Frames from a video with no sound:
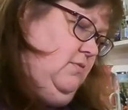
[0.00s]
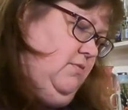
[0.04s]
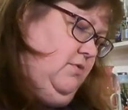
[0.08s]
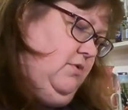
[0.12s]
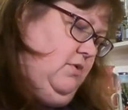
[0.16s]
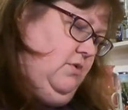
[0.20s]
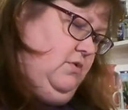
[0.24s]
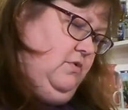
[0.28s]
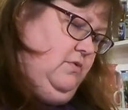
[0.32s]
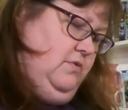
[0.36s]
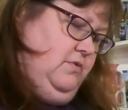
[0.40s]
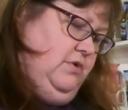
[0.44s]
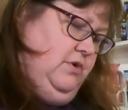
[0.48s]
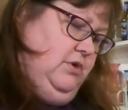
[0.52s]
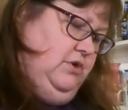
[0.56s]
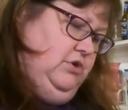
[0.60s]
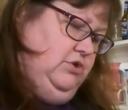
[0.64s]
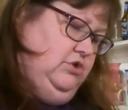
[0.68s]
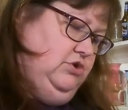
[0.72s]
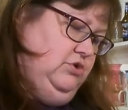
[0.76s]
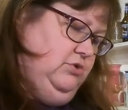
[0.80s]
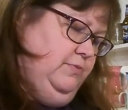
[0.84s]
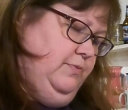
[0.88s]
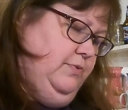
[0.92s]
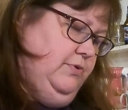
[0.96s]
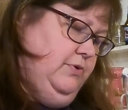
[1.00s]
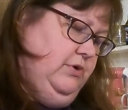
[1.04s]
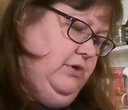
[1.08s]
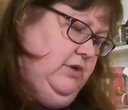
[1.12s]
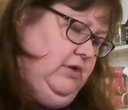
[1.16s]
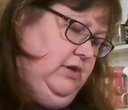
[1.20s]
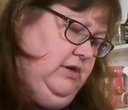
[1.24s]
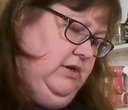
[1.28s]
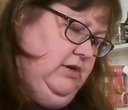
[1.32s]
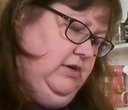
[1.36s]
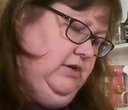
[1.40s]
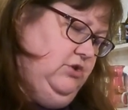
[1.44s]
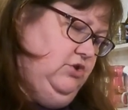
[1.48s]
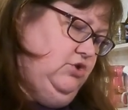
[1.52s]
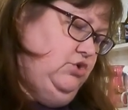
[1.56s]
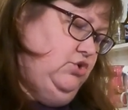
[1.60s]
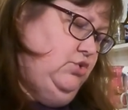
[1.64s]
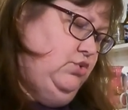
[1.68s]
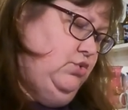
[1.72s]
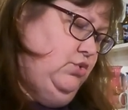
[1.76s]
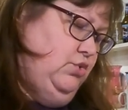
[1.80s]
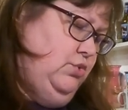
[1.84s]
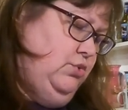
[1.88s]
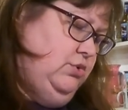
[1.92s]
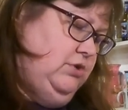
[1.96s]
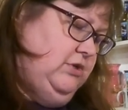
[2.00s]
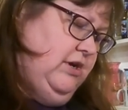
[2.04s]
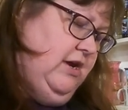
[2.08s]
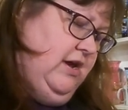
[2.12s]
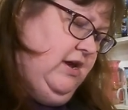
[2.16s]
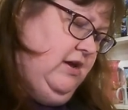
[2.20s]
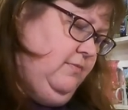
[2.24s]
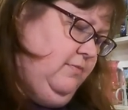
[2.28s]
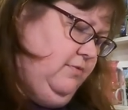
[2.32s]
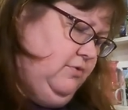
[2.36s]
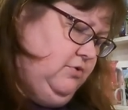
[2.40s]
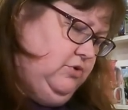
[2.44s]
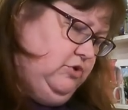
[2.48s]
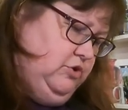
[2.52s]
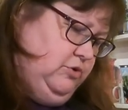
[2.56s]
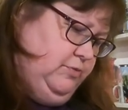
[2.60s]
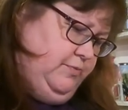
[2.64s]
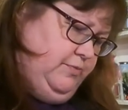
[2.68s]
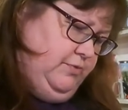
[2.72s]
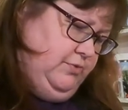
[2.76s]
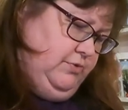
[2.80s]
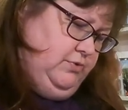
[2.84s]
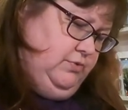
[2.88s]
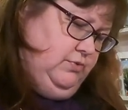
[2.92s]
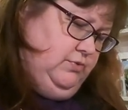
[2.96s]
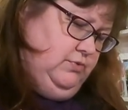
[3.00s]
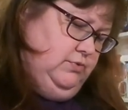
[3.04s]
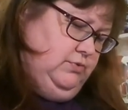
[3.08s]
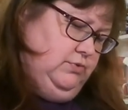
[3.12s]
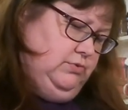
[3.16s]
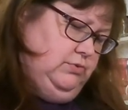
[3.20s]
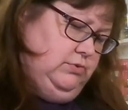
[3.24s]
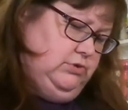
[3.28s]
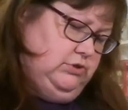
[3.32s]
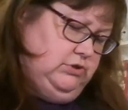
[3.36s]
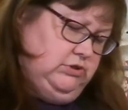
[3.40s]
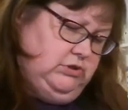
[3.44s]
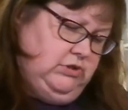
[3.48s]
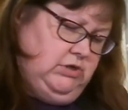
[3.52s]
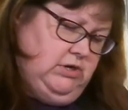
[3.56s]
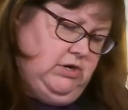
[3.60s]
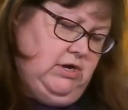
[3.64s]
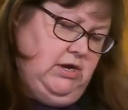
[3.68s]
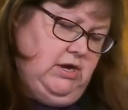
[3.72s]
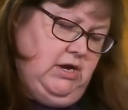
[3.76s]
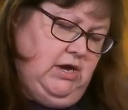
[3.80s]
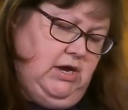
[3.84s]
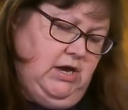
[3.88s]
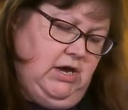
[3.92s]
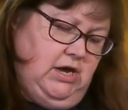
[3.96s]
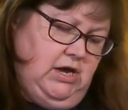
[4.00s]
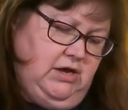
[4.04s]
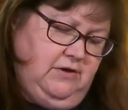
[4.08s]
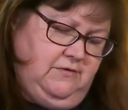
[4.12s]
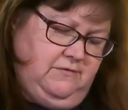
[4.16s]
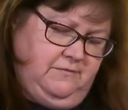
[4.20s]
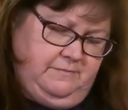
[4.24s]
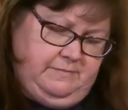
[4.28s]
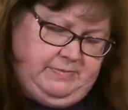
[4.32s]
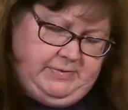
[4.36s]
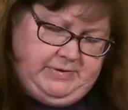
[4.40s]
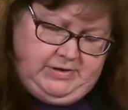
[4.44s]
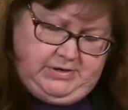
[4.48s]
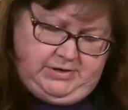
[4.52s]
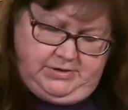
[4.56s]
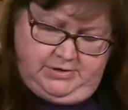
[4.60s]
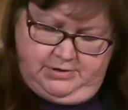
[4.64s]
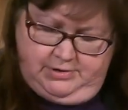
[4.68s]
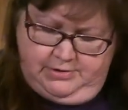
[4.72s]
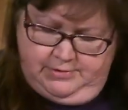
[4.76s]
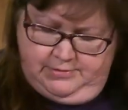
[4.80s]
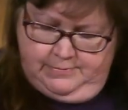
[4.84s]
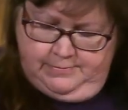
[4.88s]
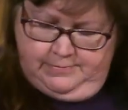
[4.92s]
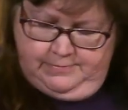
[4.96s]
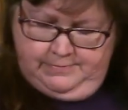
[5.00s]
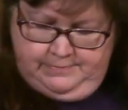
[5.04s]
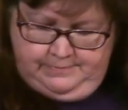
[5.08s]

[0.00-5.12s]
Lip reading: we're going to put in 2 tablespoons of butter.